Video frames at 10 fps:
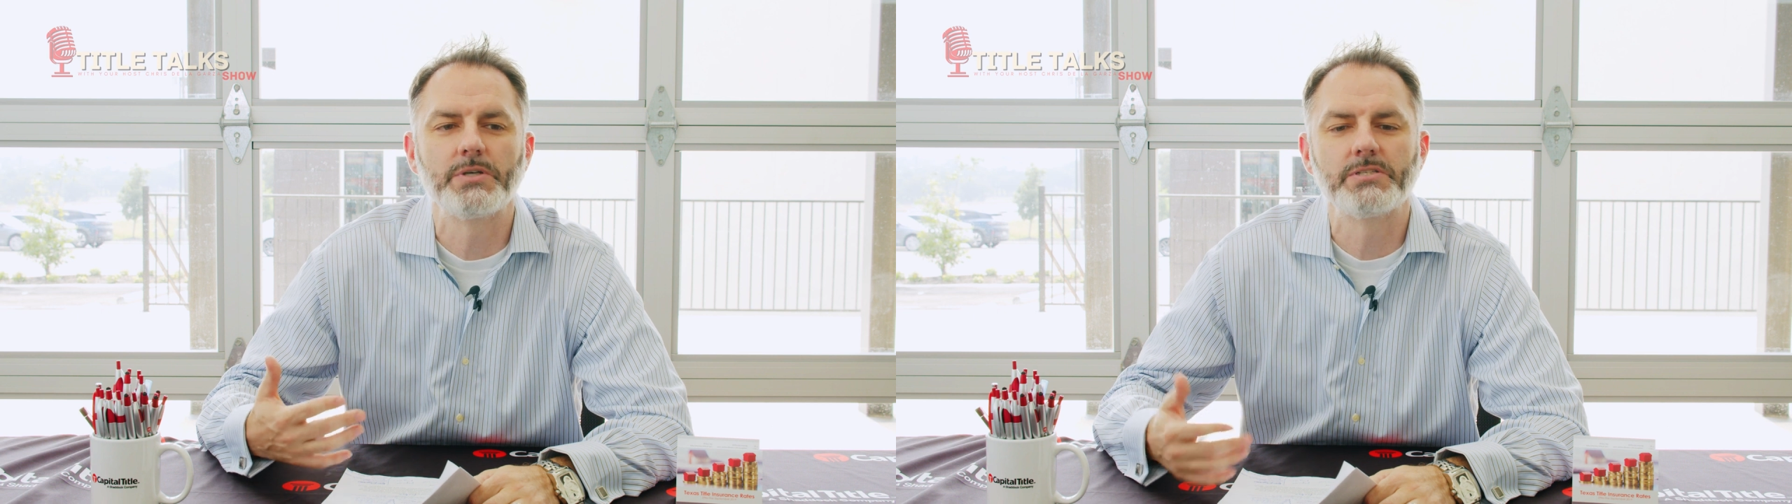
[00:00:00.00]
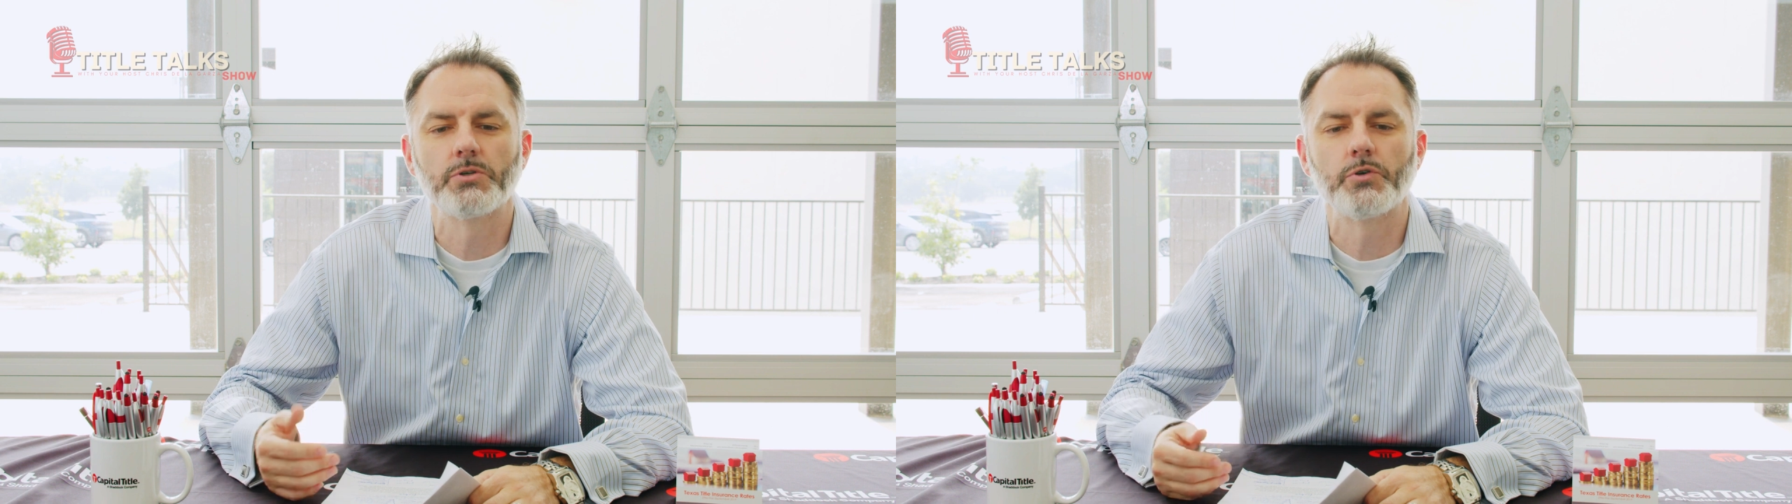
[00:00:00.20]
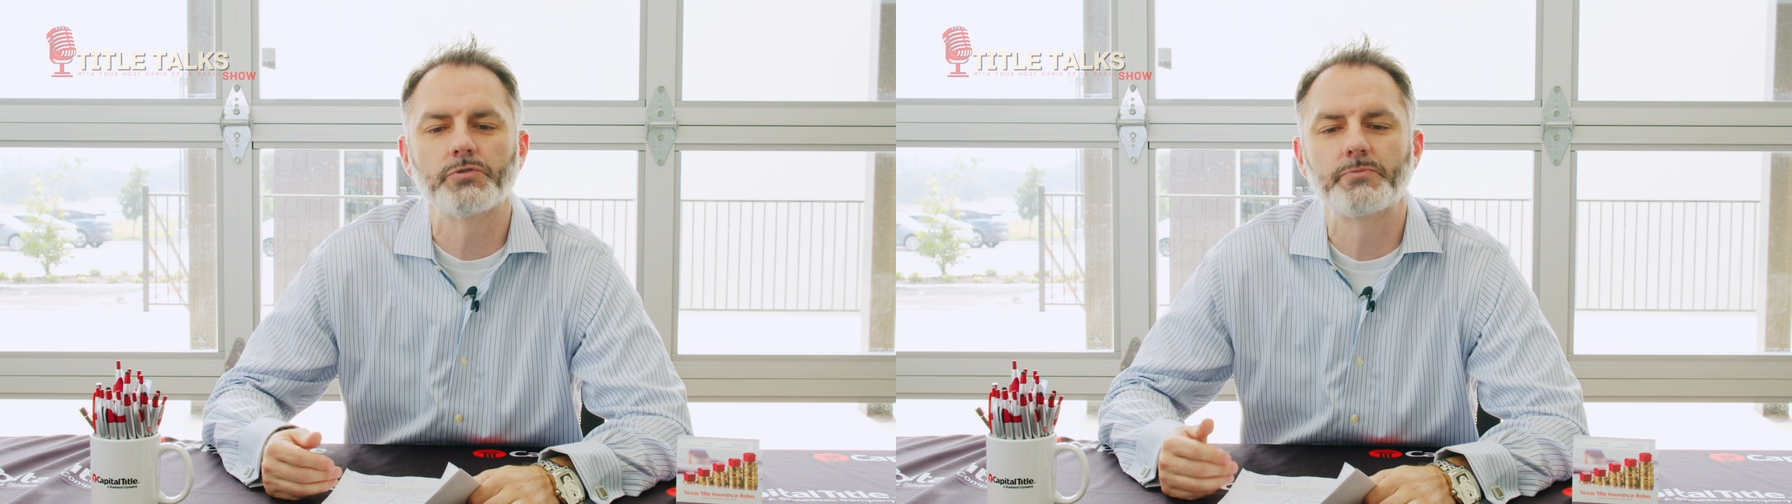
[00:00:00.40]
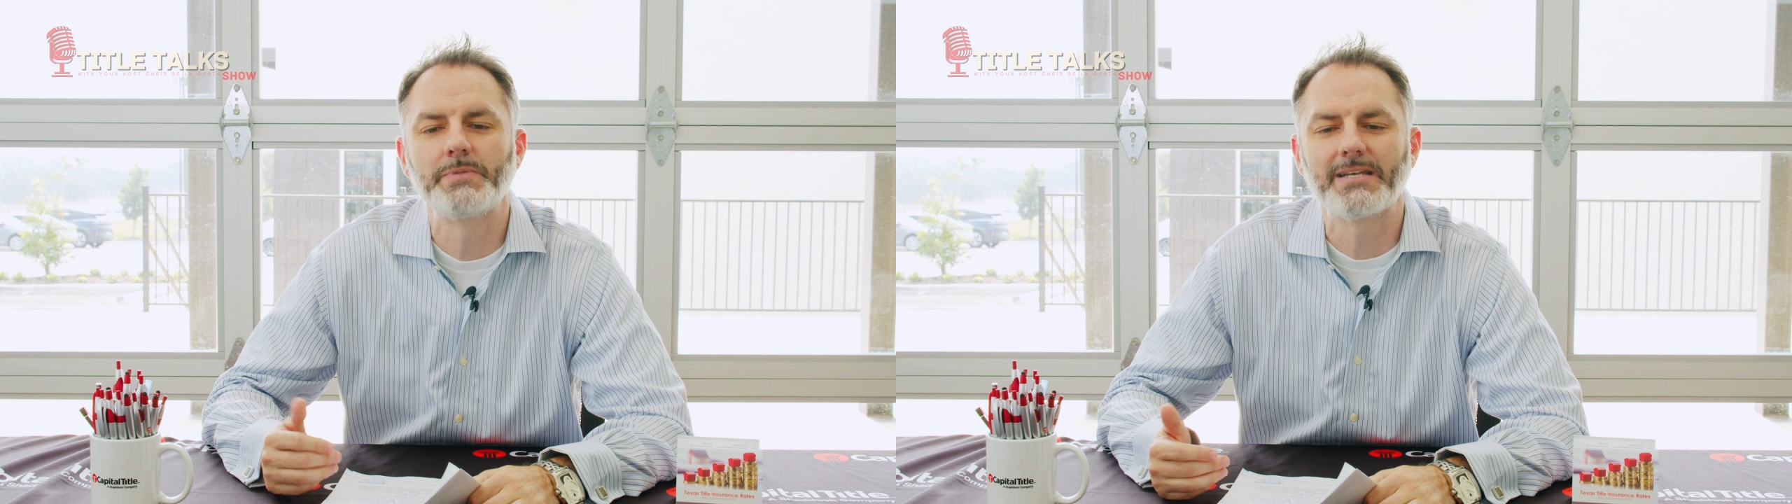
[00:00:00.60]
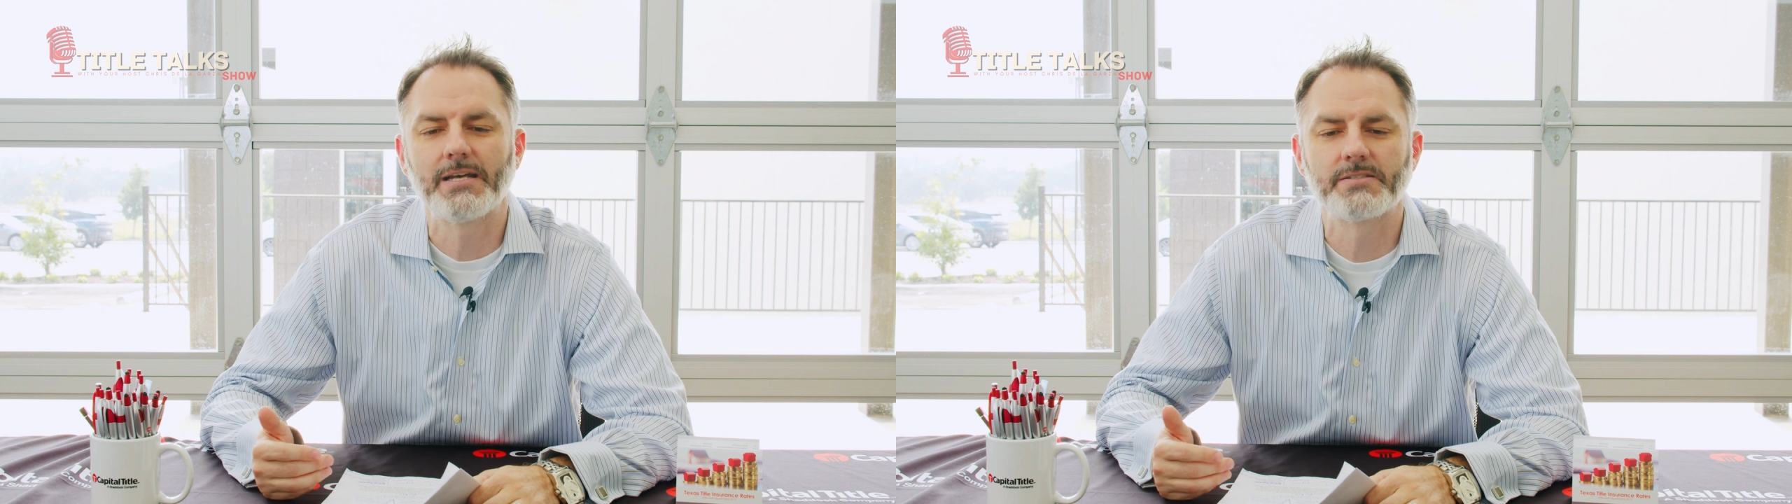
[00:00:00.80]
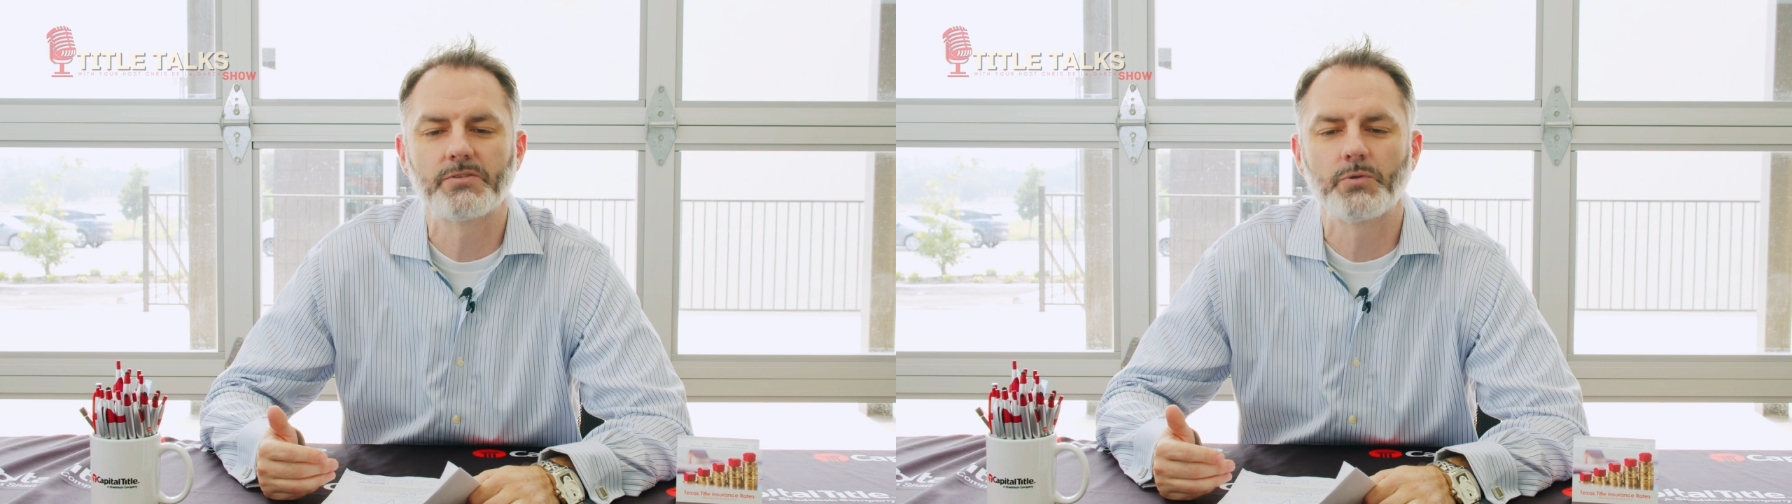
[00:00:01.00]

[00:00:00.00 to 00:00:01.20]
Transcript: results because